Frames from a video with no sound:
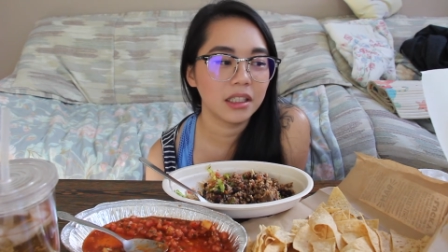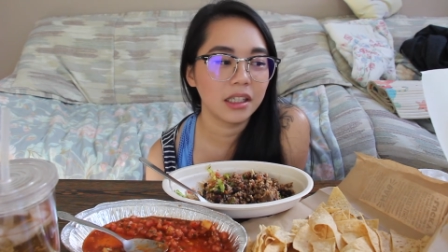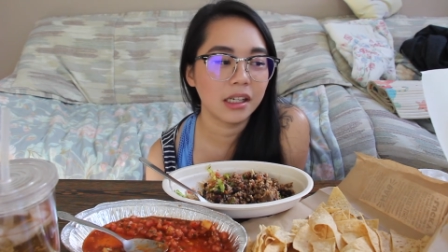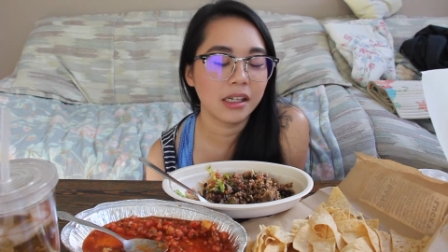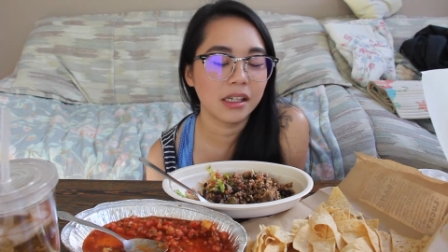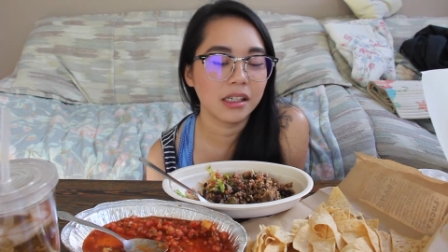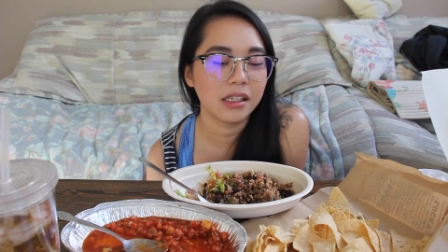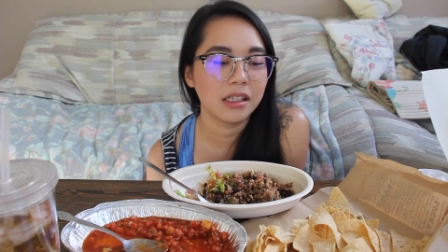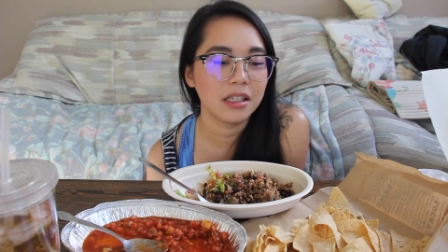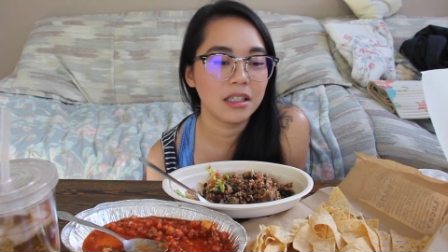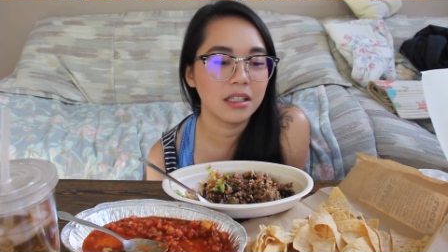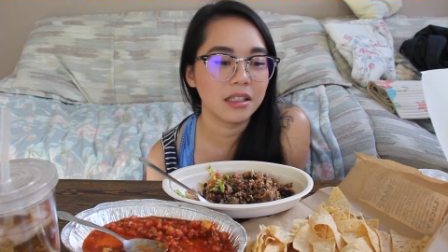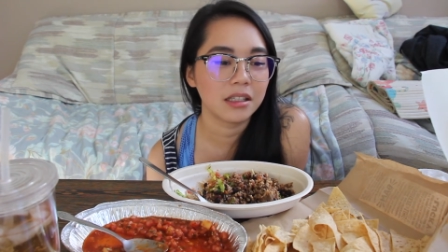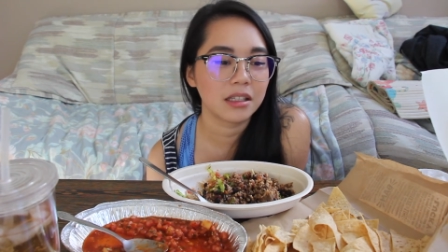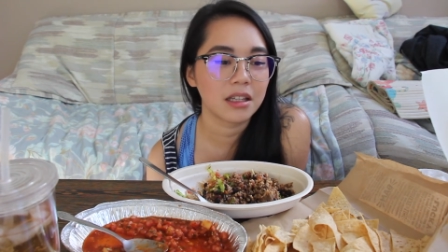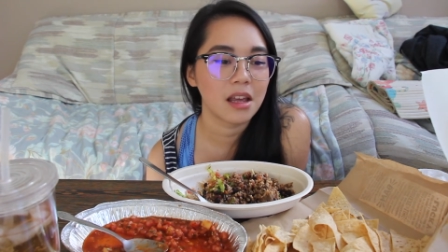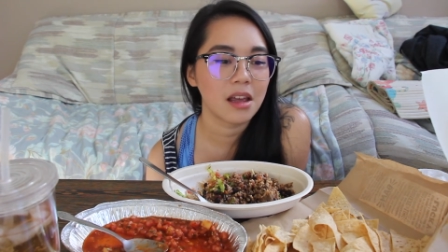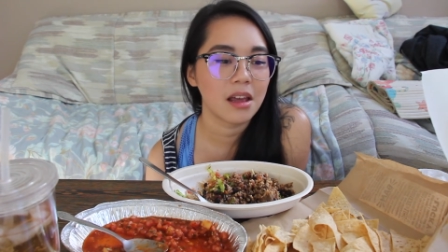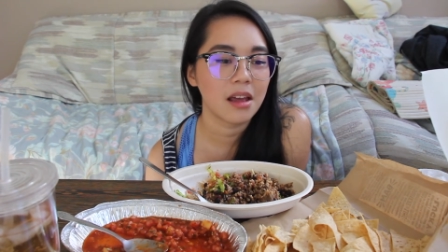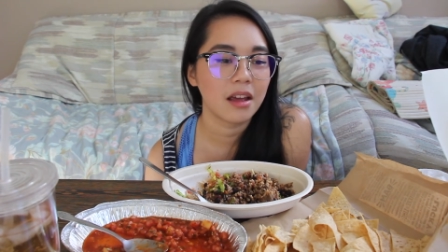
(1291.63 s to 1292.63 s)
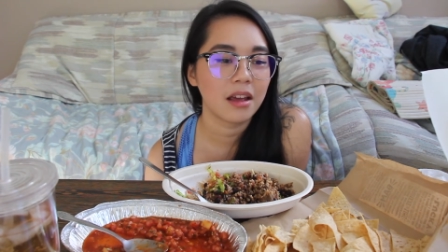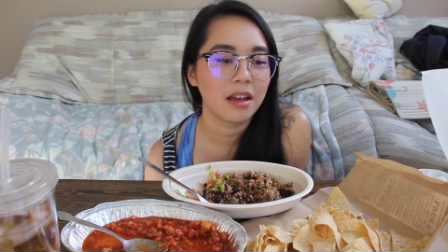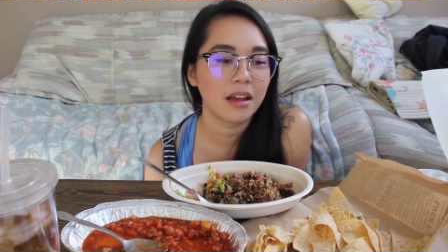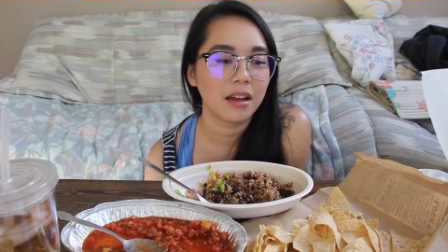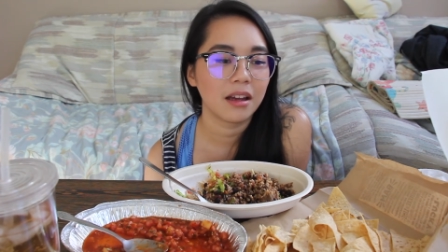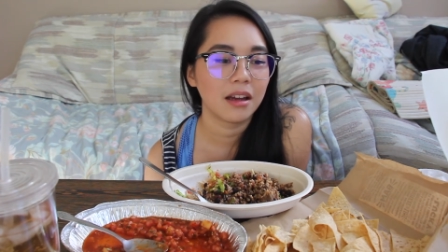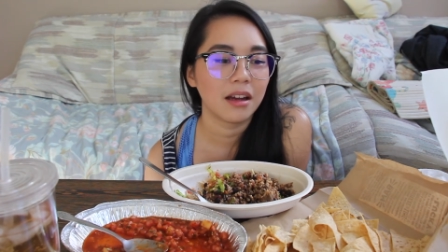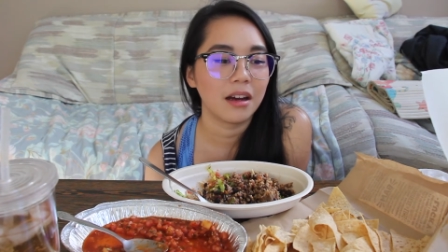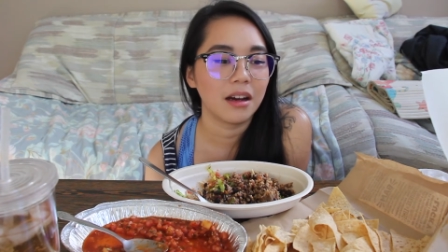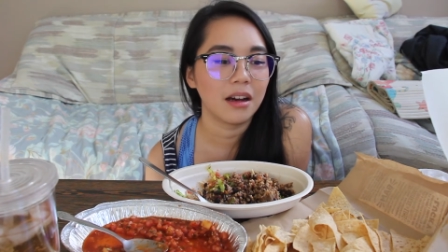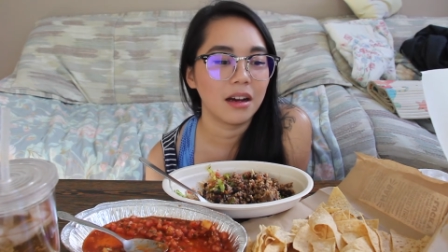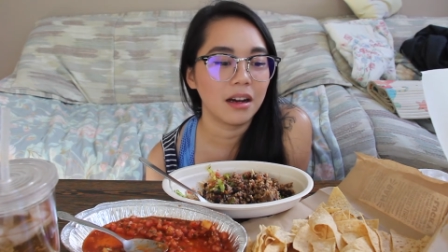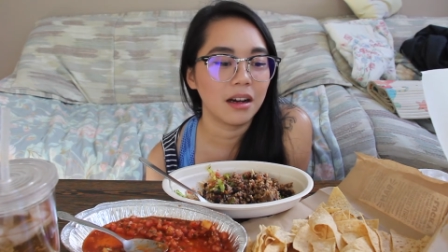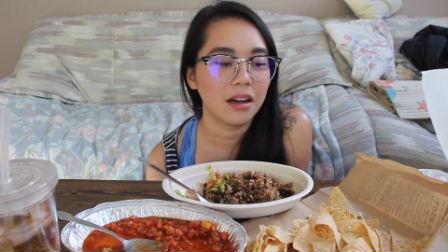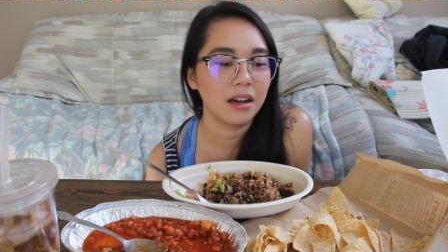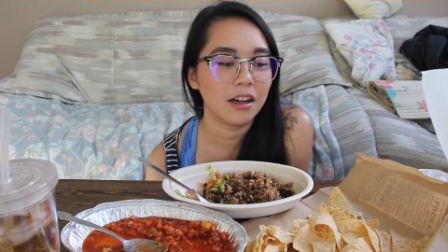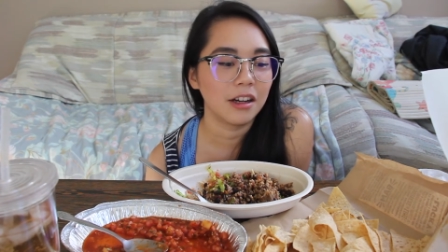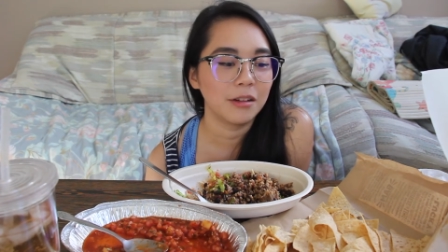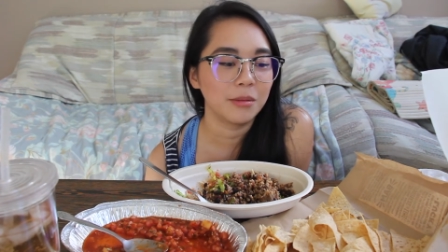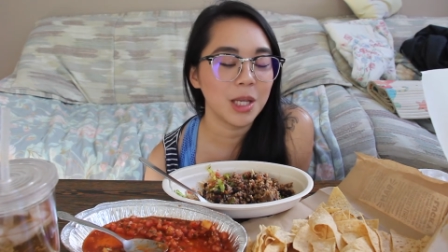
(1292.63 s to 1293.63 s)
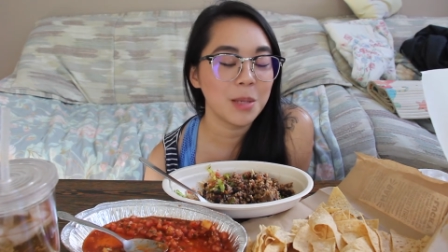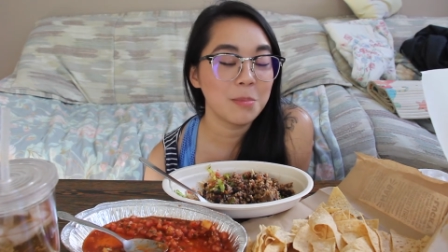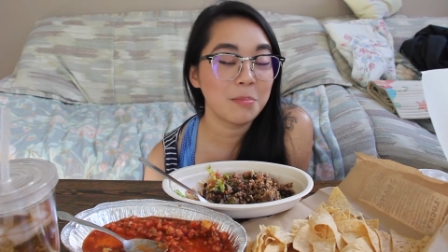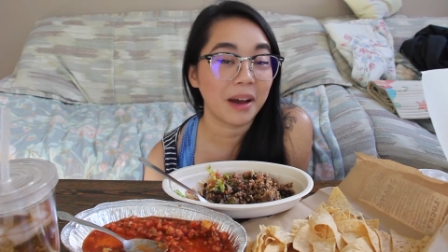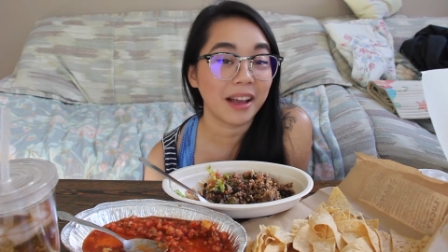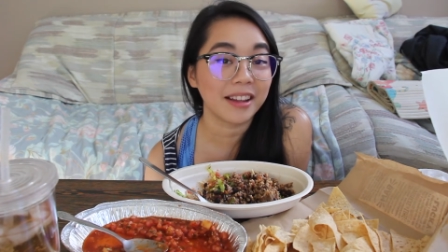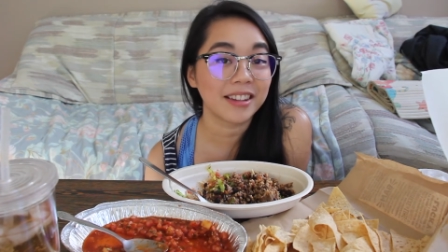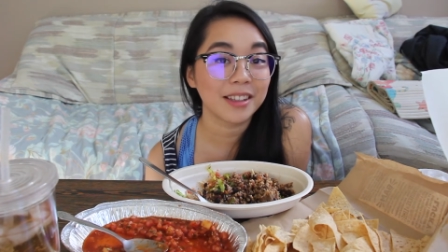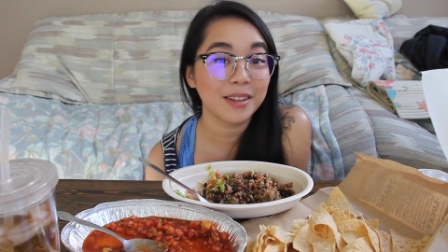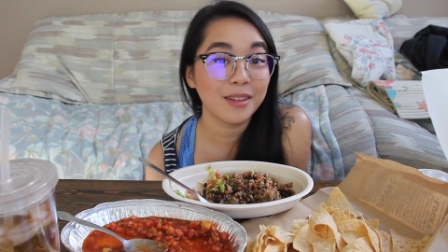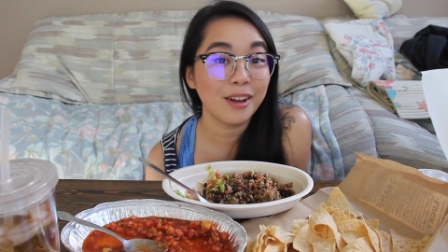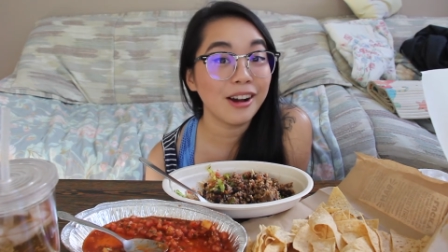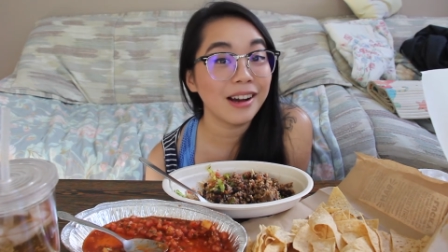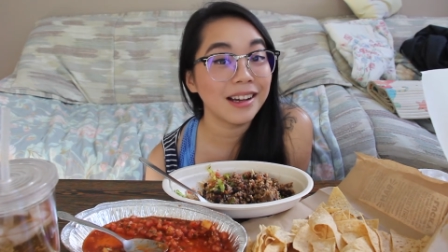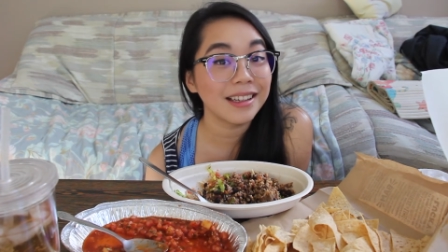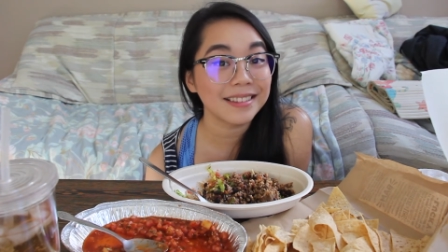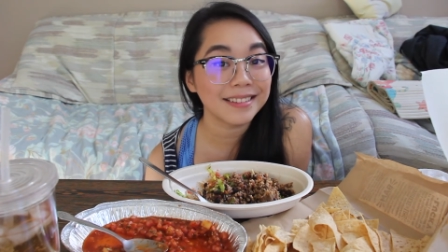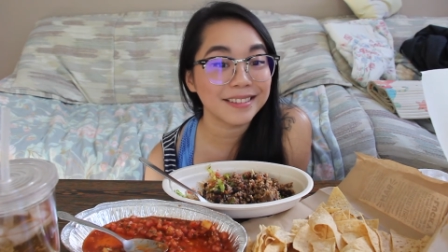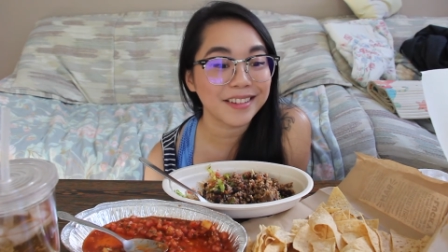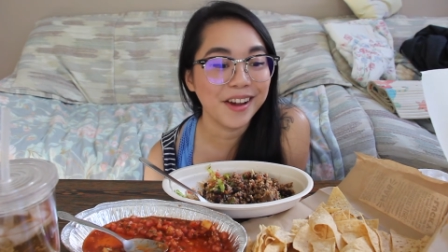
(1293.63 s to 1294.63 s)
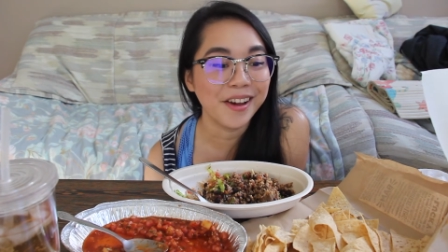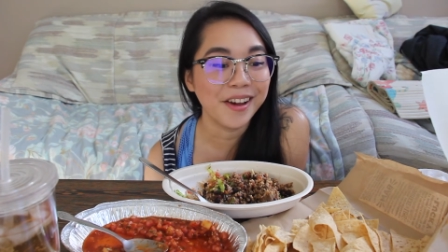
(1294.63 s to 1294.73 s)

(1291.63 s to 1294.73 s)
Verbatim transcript: is, um, he bites a lot,